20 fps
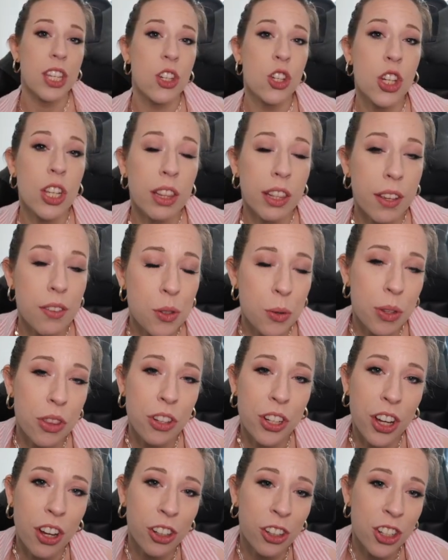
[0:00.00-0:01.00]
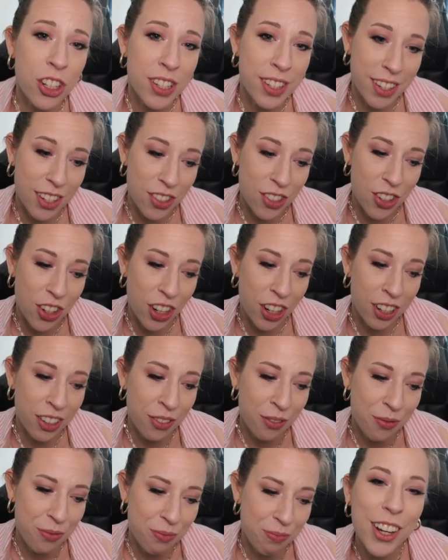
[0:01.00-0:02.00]
see she lives with her younger
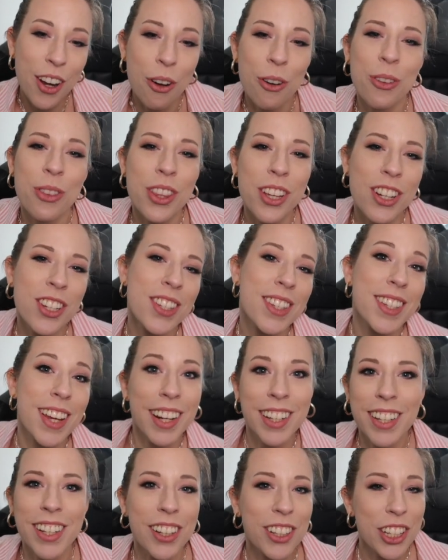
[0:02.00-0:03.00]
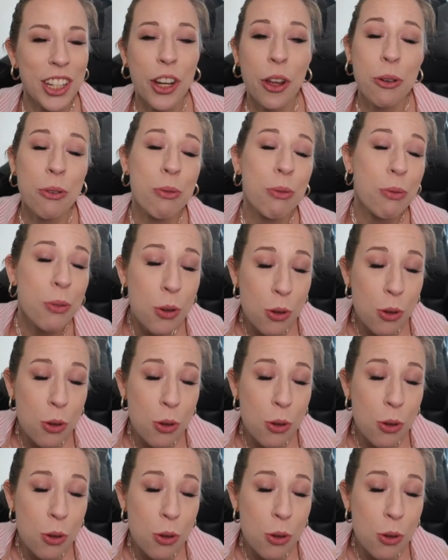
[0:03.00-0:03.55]
sister. I know there's technically no